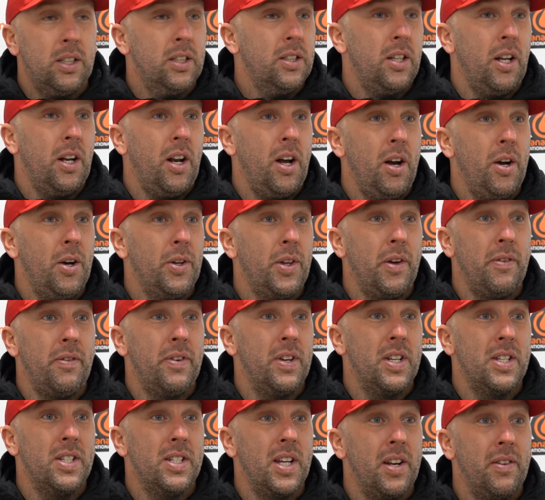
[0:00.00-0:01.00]
don't know, I don't
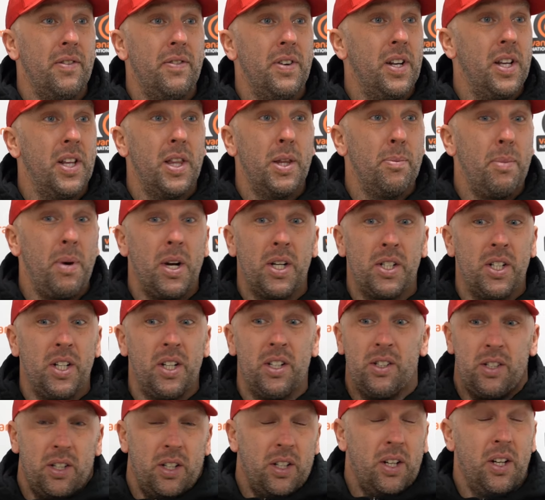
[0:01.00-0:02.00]
think there's anything in the
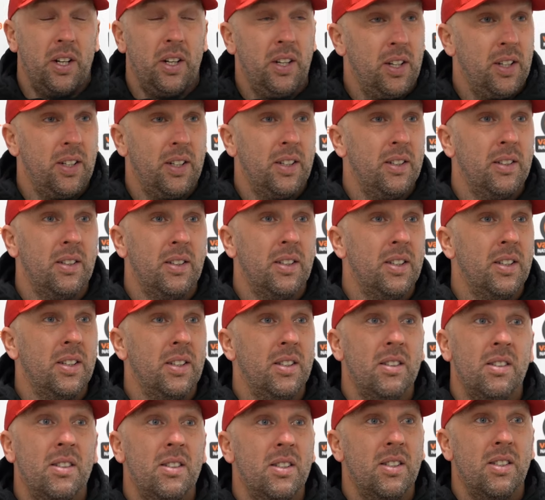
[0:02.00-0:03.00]
budget to
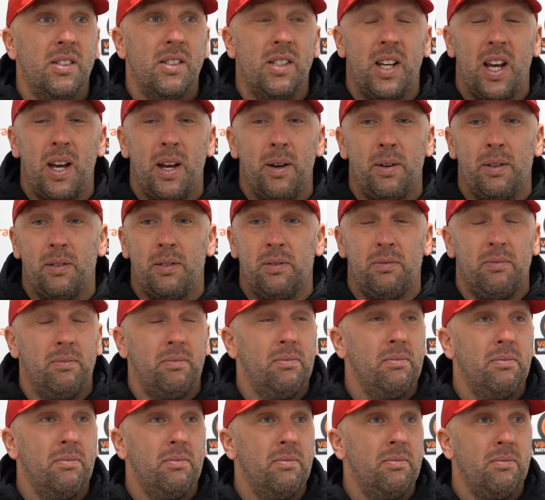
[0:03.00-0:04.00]
get
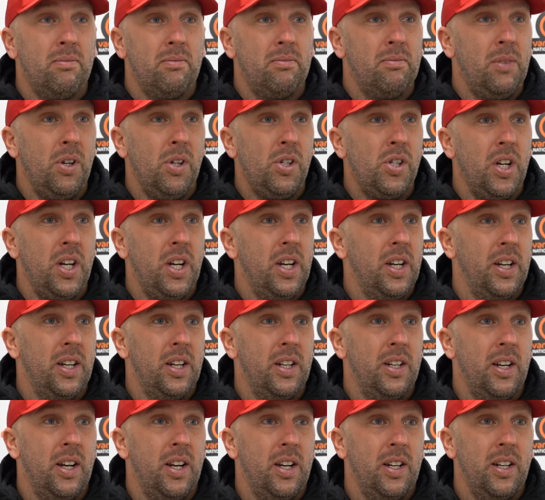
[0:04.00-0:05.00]
much in
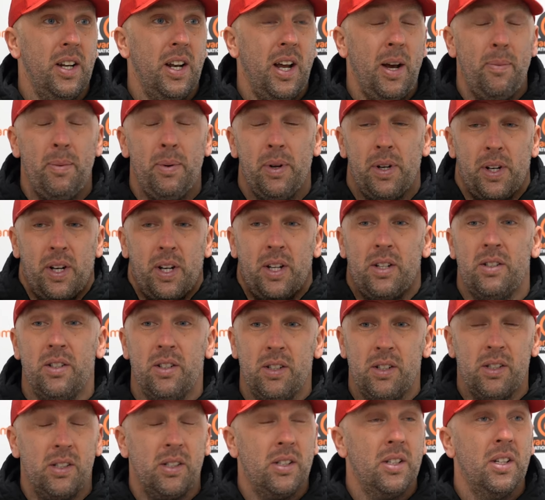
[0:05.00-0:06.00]
and happen. That's
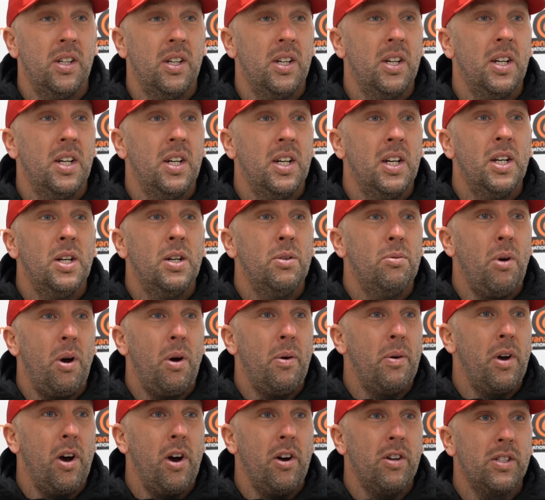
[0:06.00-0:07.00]
just
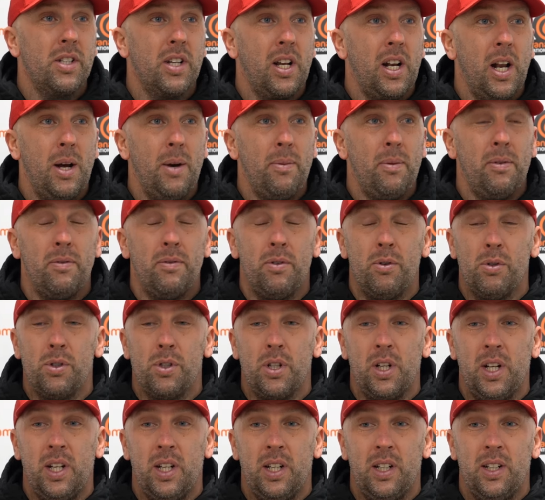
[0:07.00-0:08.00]
where we are as a club,
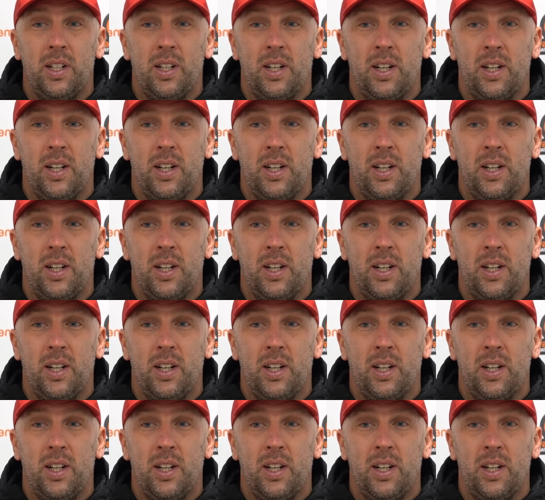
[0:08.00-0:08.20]
unfortunately.